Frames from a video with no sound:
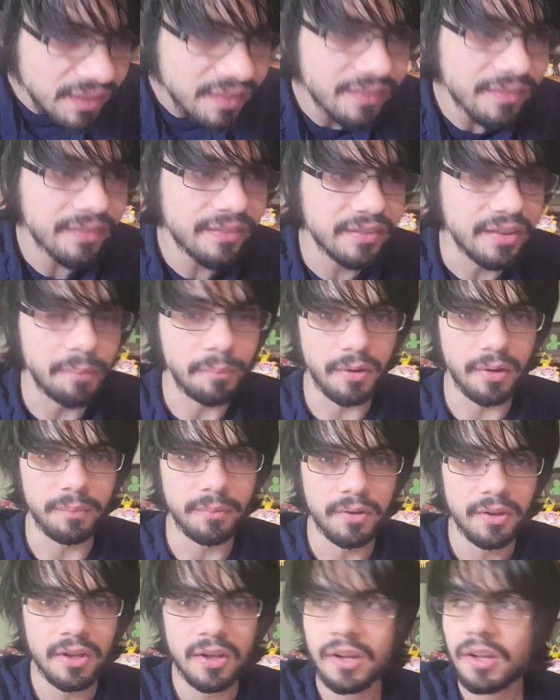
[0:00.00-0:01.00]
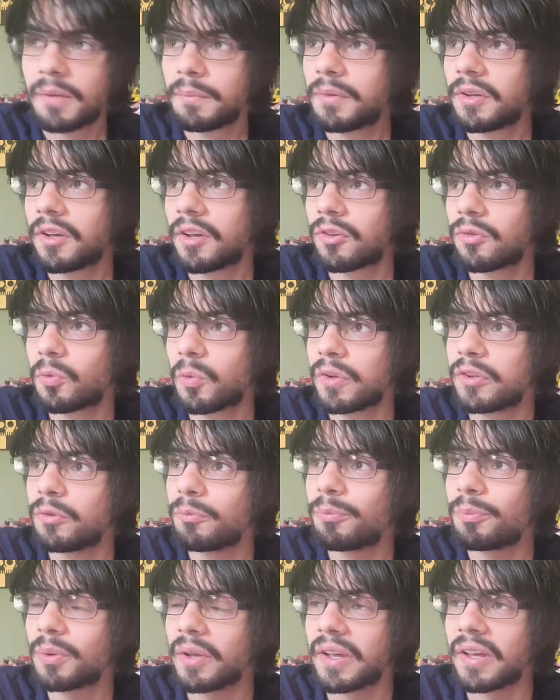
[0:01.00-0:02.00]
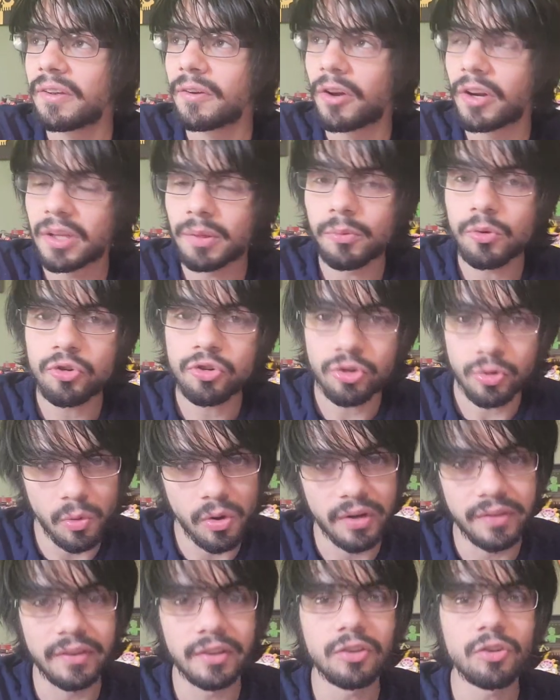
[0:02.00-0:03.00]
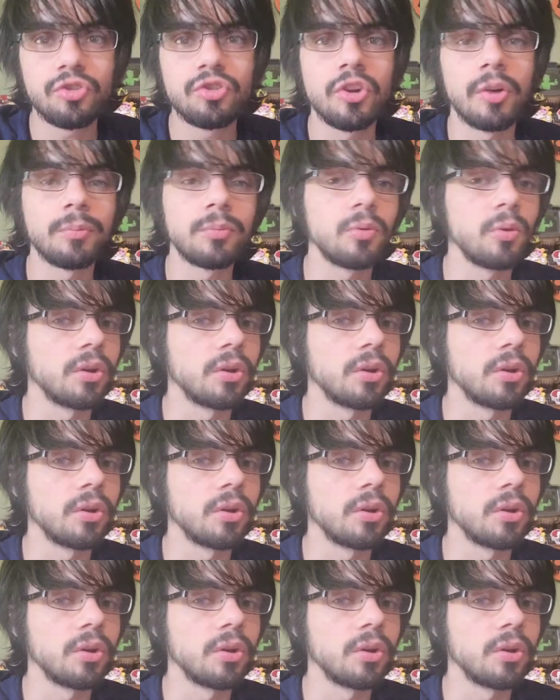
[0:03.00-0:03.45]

step up. Because when you play Onimusha 1 and then you jump